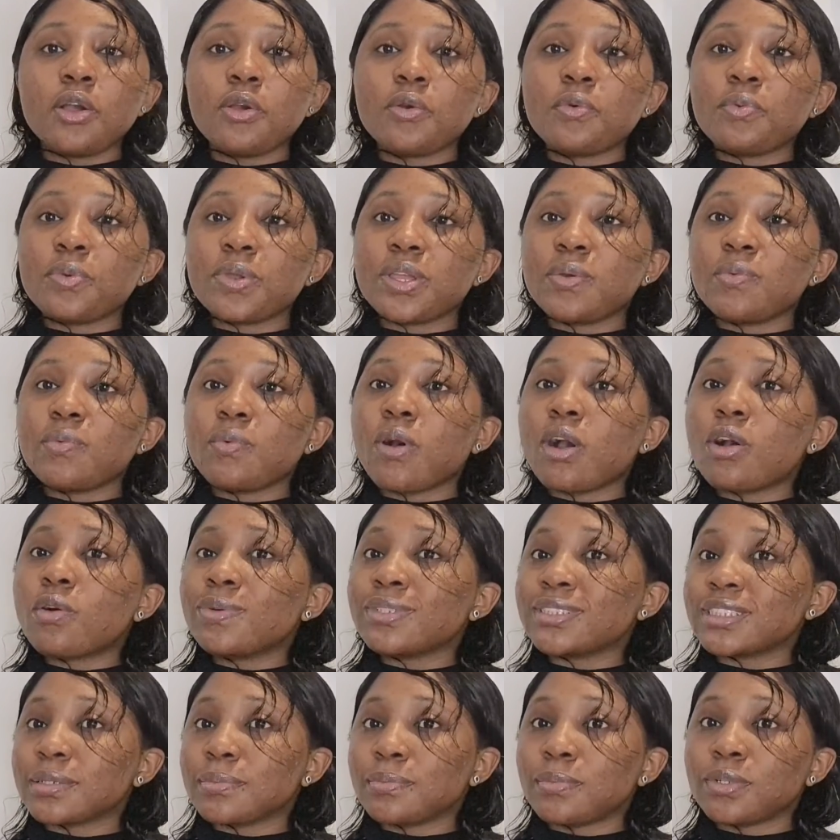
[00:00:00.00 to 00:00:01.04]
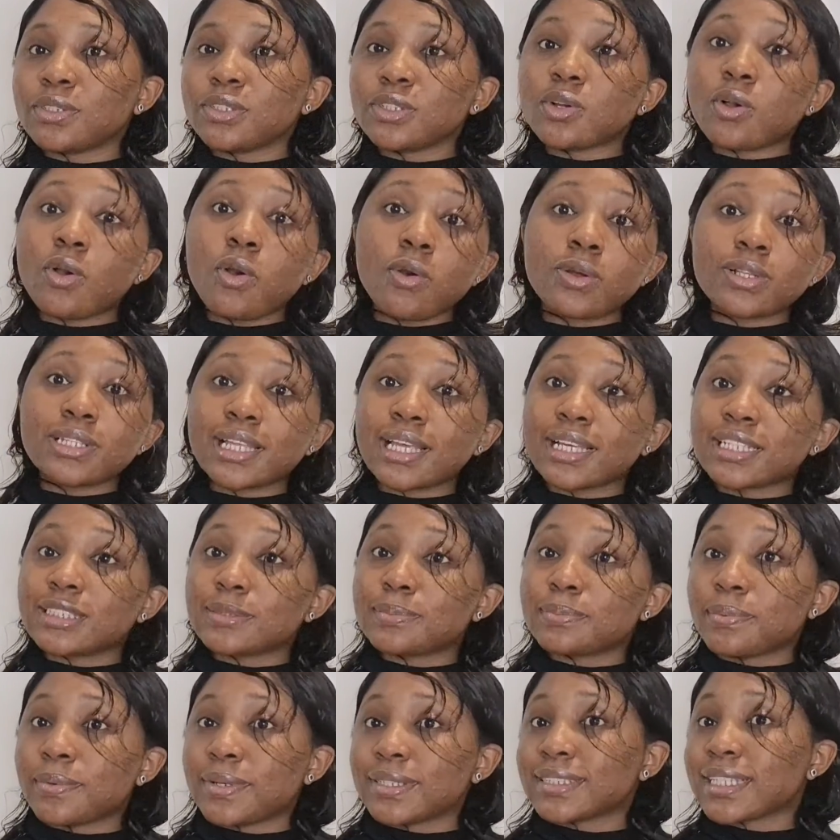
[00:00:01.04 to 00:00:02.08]
we work with a body called
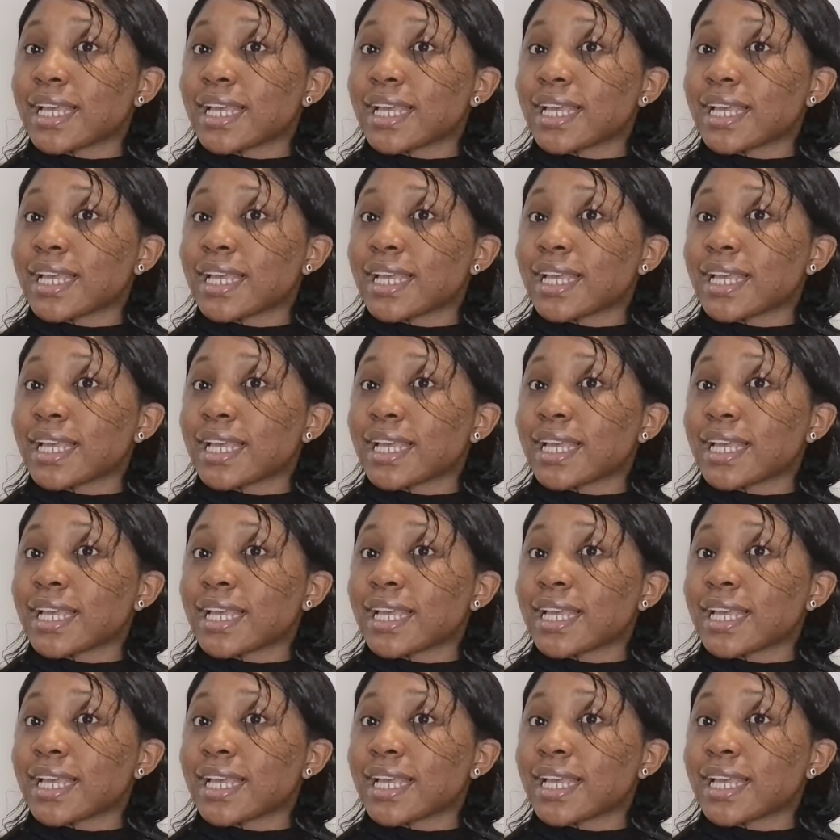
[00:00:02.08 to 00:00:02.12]
Express